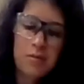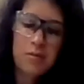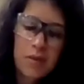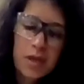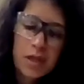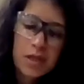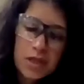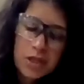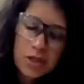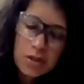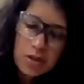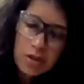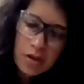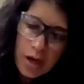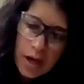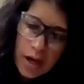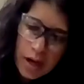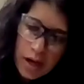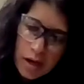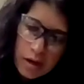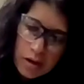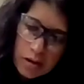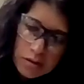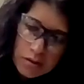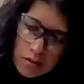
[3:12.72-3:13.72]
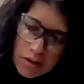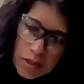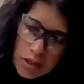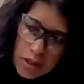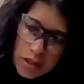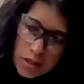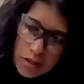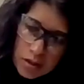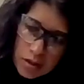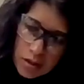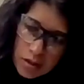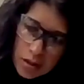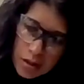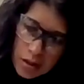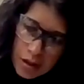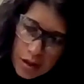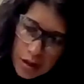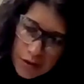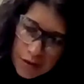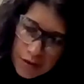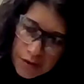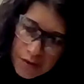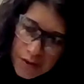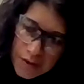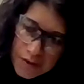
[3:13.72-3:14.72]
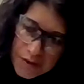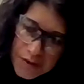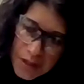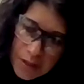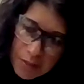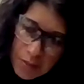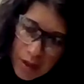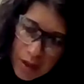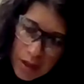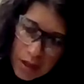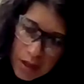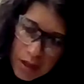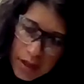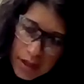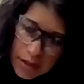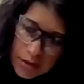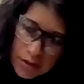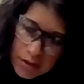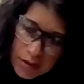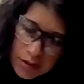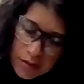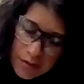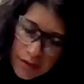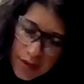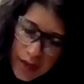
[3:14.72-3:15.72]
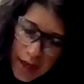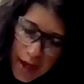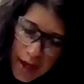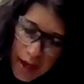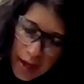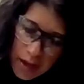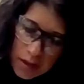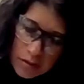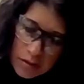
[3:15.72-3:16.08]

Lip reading: measure out 50 milliliters of that.